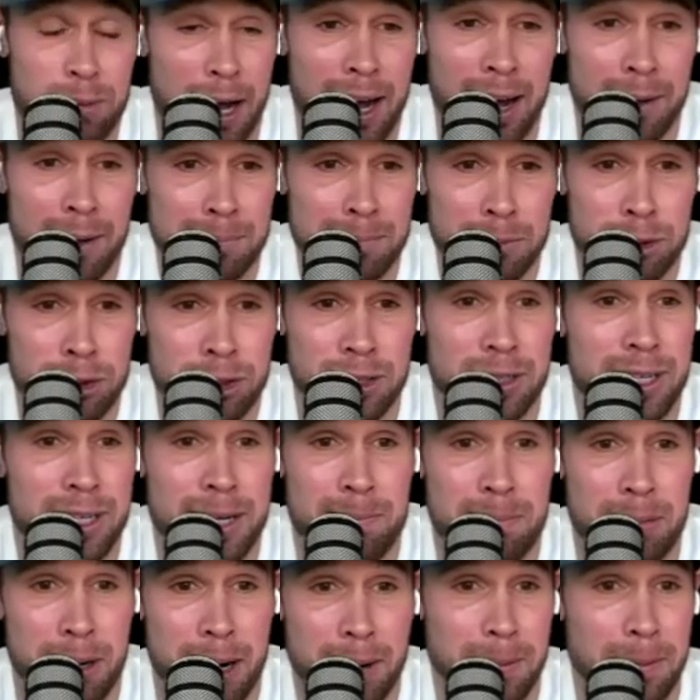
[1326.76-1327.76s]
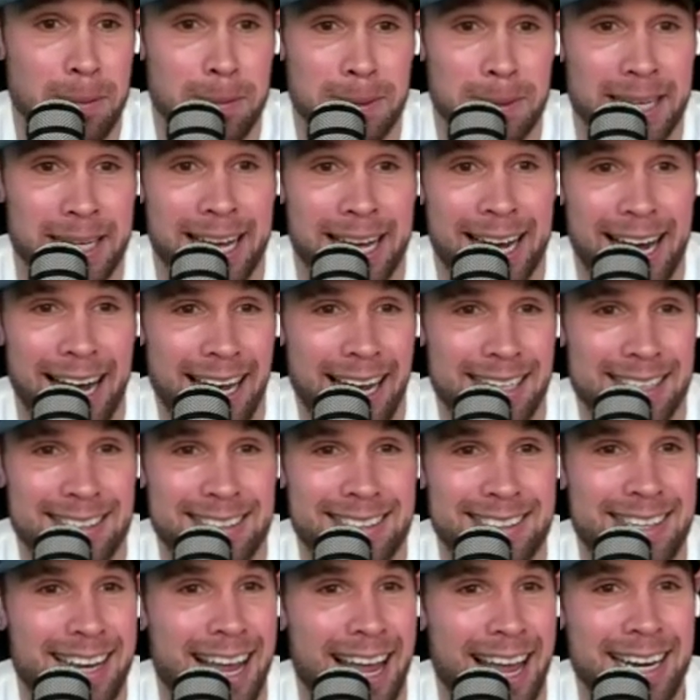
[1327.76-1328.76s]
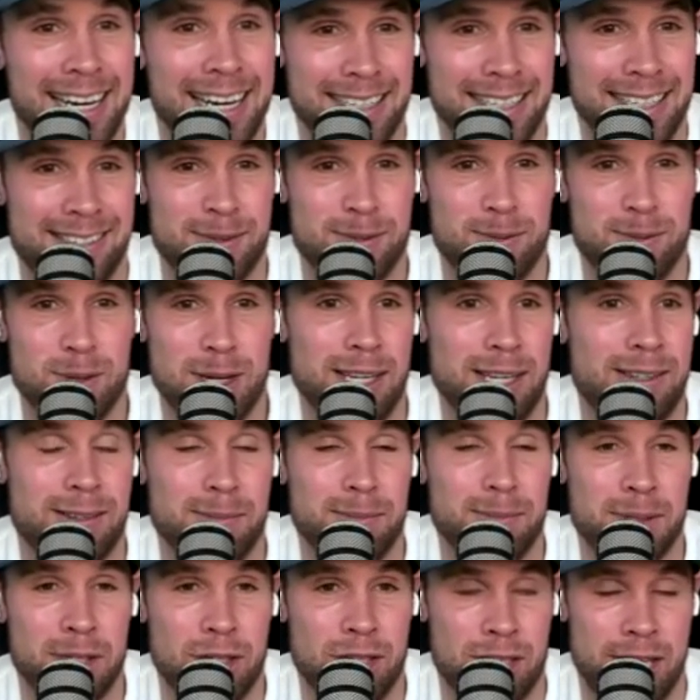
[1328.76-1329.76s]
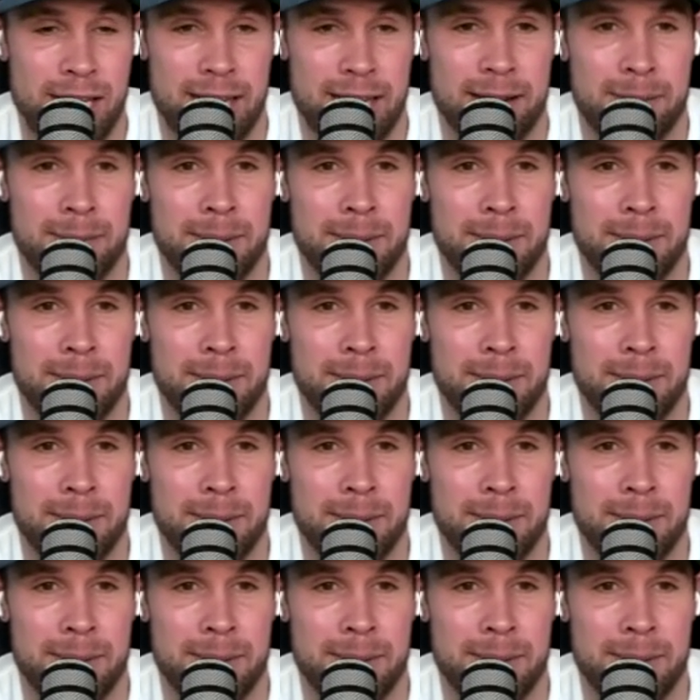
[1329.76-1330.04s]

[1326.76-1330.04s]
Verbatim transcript: am sure he probably has, and he's he's a machine.